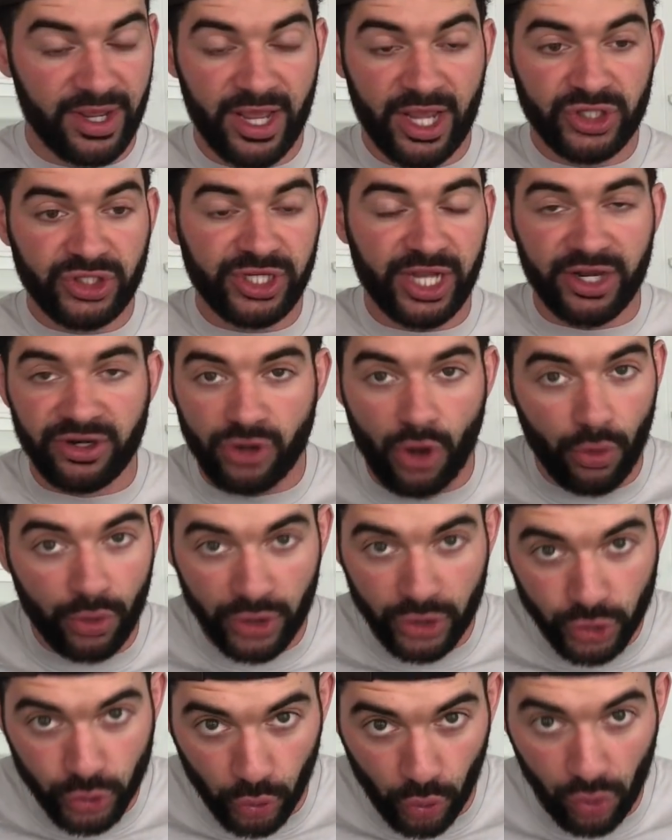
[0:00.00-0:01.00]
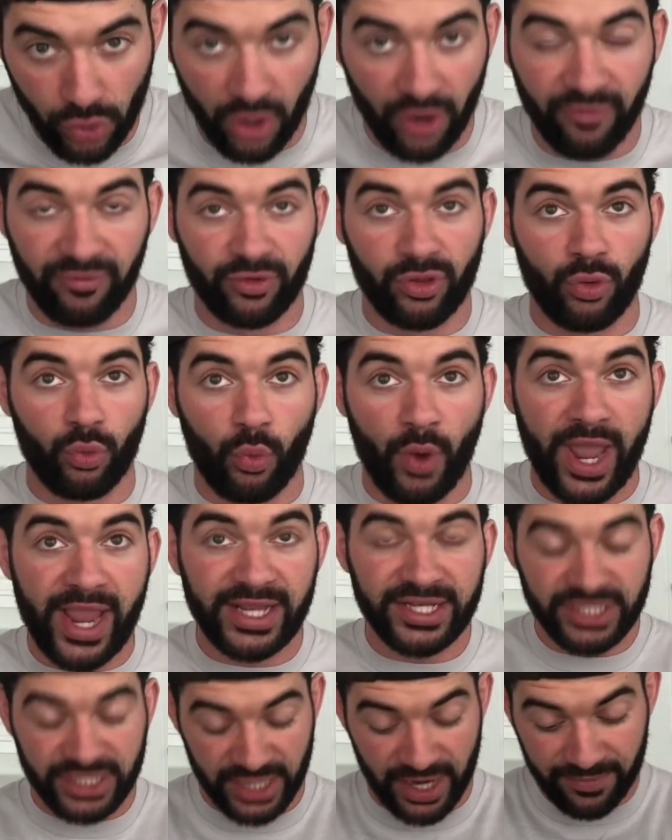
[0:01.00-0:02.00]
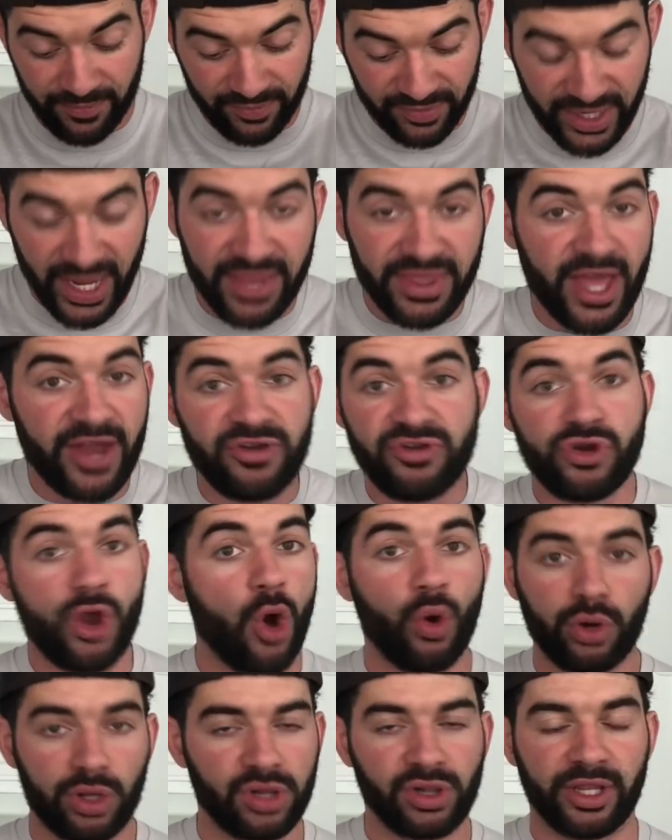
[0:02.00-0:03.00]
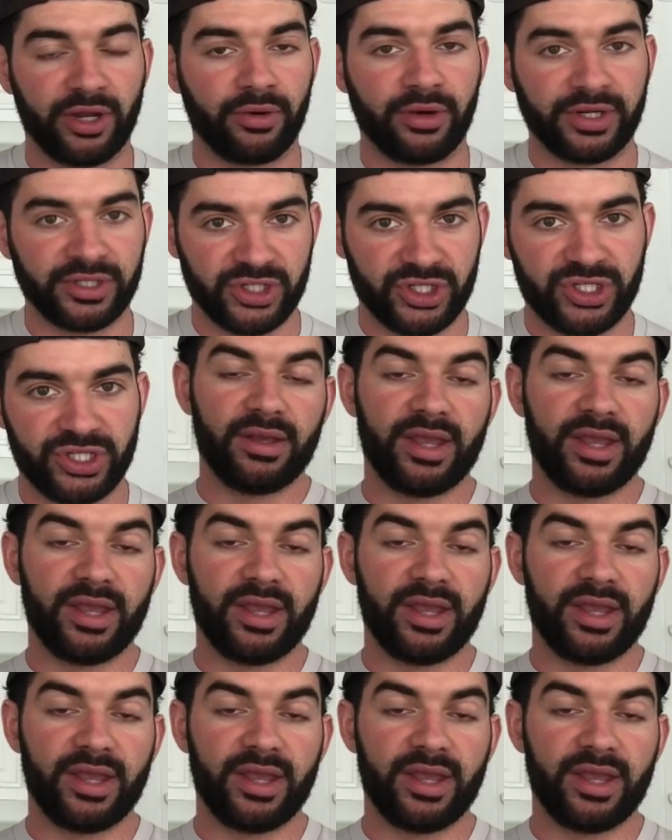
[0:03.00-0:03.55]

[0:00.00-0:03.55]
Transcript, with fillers: she had no control over the weight, and then no clearance.